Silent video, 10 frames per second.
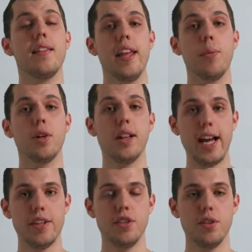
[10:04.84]
They were
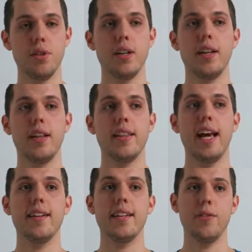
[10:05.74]
lied to.
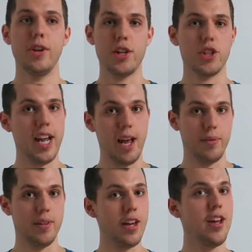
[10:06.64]
That never actually
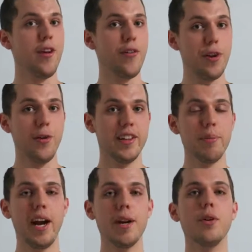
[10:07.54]
happened if you read the
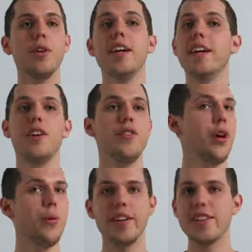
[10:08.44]
Bible.
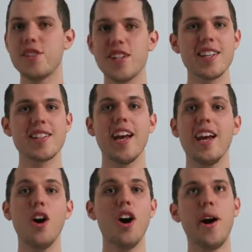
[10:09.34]
Nowhere does Jesus
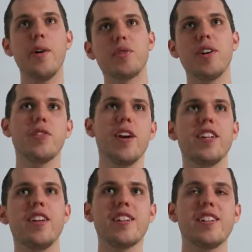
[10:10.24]
say, oh, I was
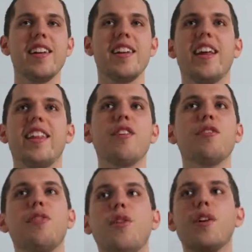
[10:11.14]
resurrected on Sunday,
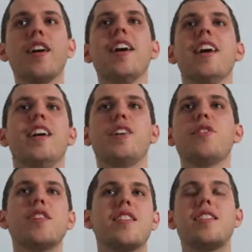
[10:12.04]
therefore
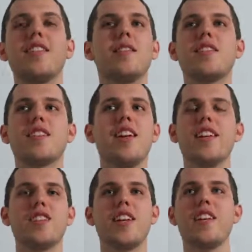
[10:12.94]

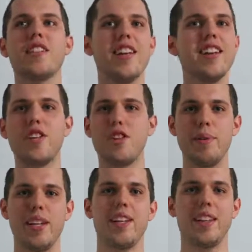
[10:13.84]
Sunday should
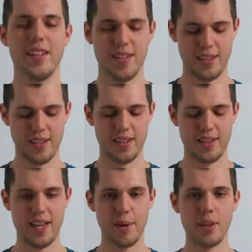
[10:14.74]
be this
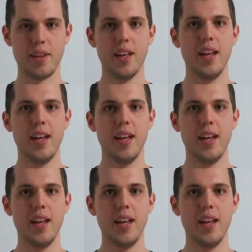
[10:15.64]
Sabbath.